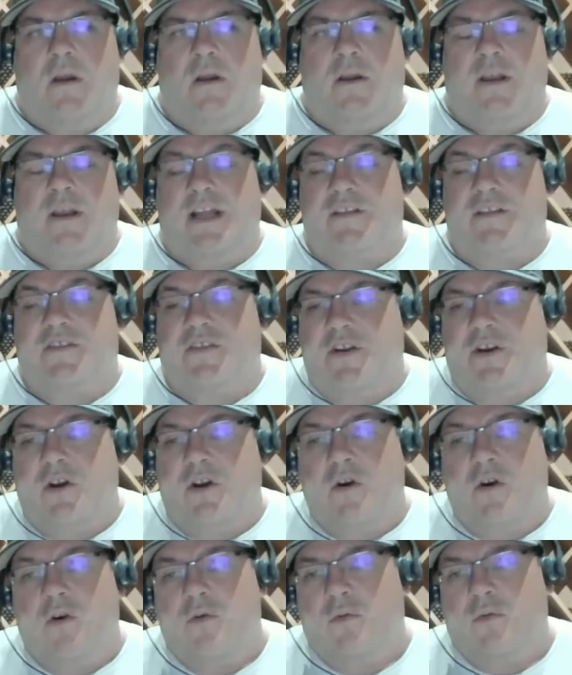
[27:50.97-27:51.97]
Yeah, so you
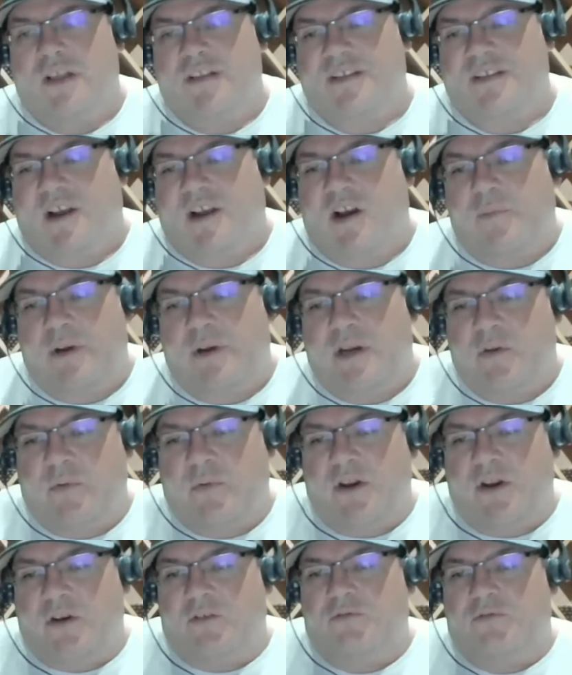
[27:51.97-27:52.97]
know, as a company, we
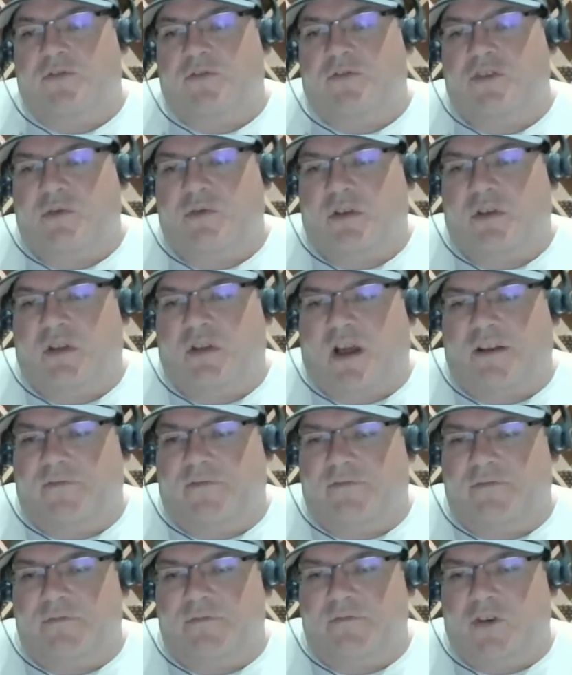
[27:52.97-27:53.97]
don't do a lot
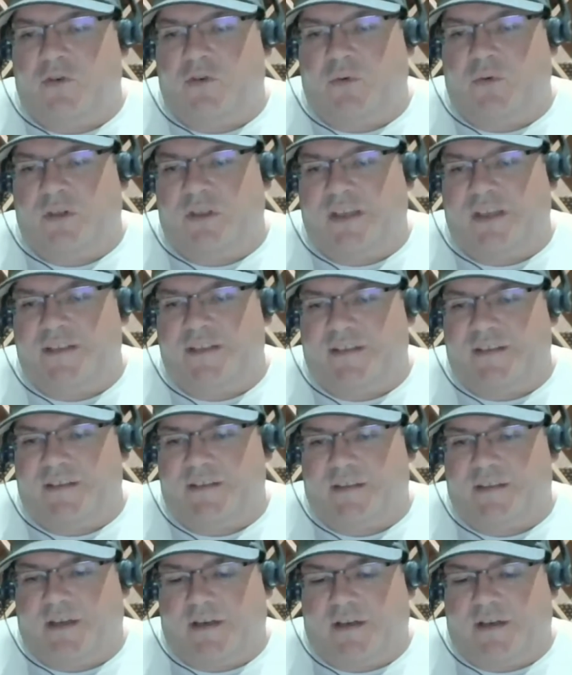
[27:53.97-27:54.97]
of new releases.
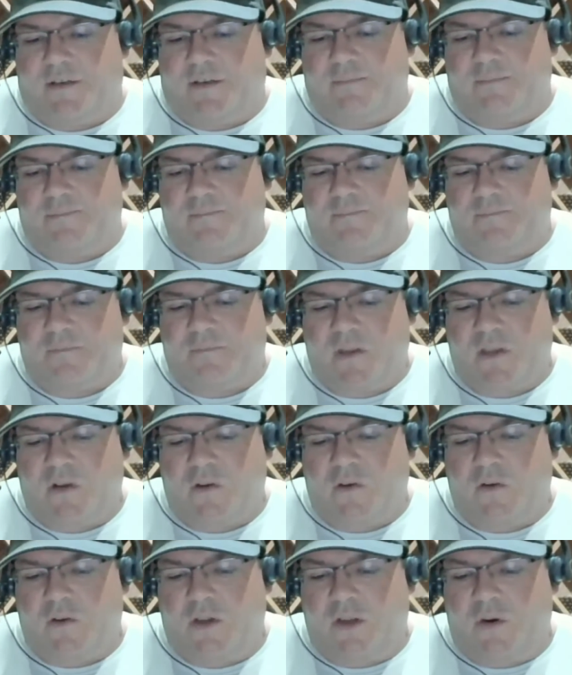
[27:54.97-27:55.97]
Um,
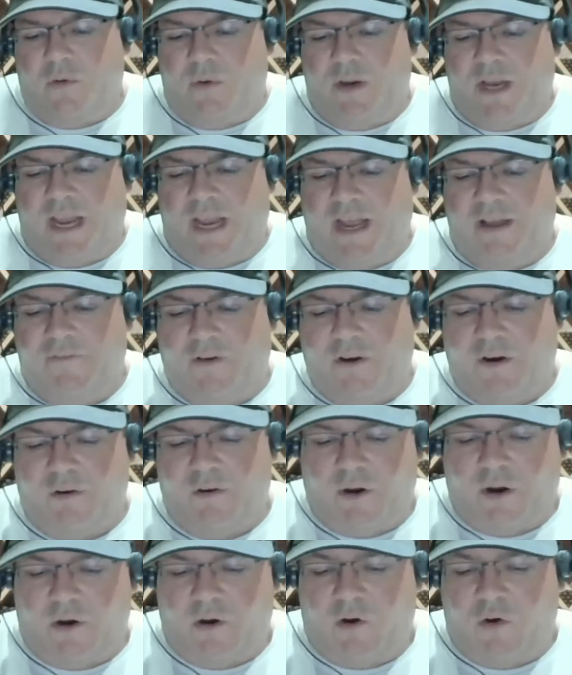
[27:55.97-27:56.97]
you know, we have
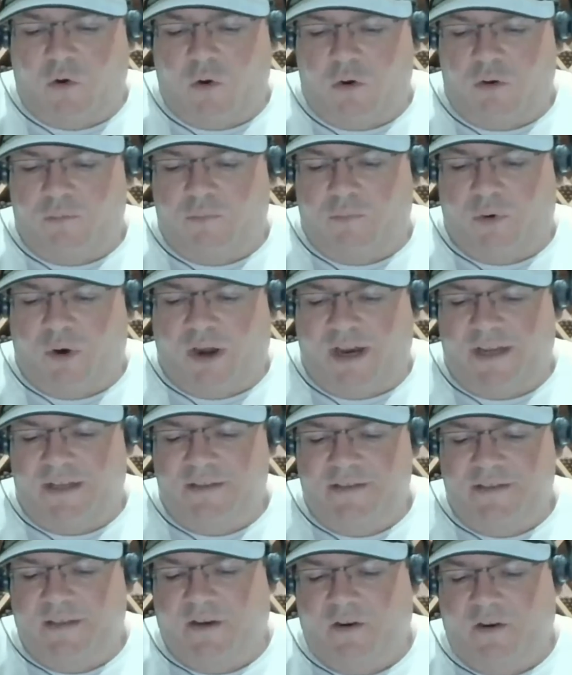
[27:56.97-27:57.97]
our our core
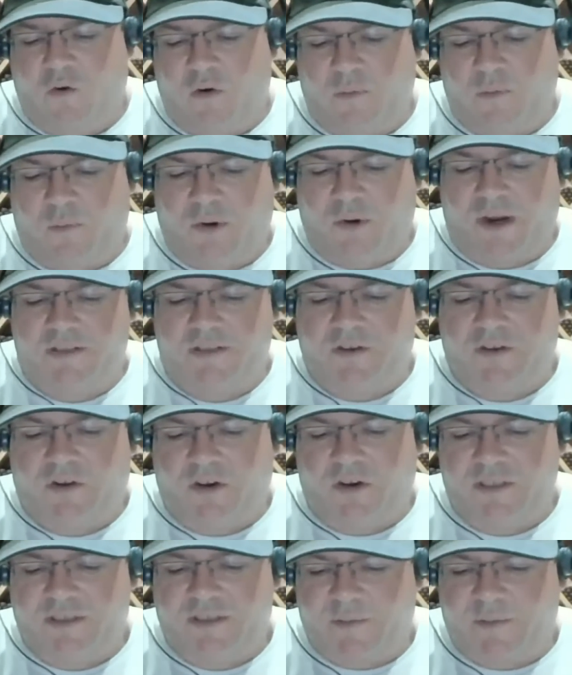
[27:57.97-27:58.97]
brands. Our core brands
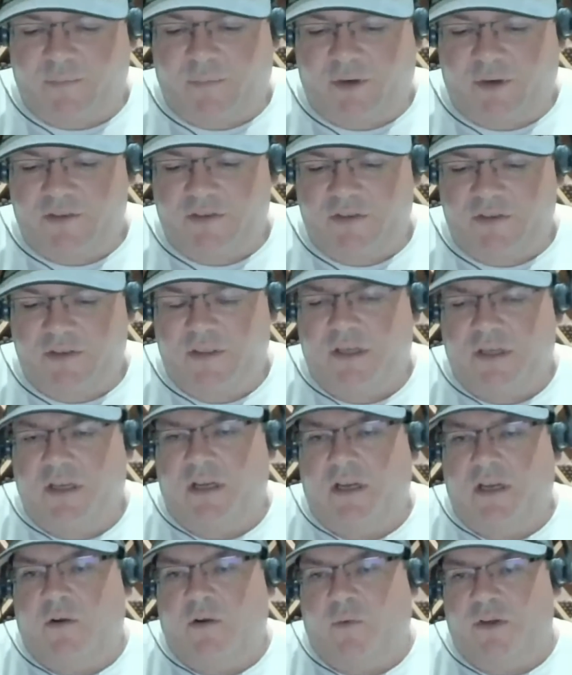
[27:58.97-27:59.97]
are Intemperance,
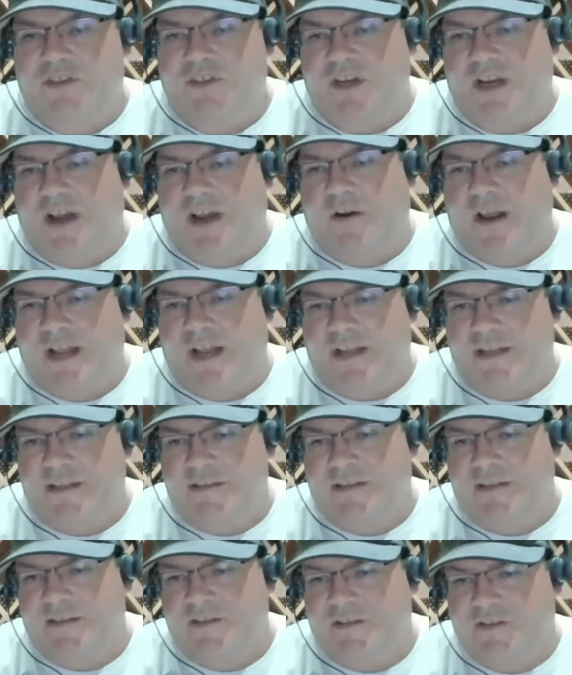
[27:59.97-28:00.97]
which now
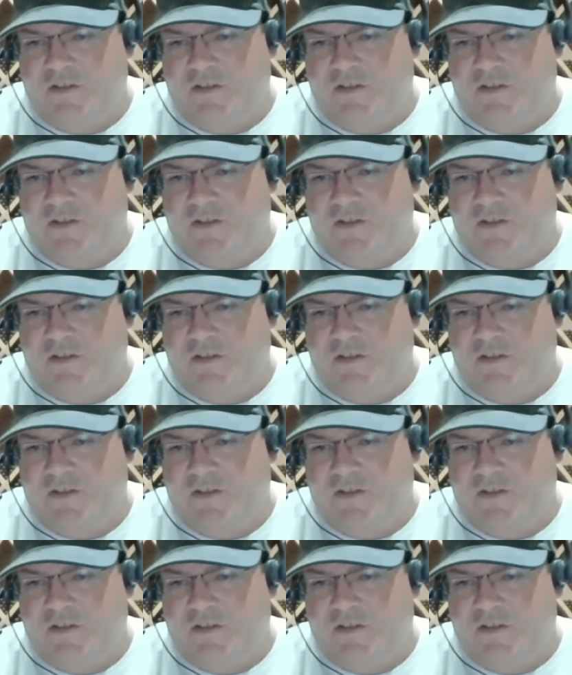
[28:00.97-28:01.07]
has these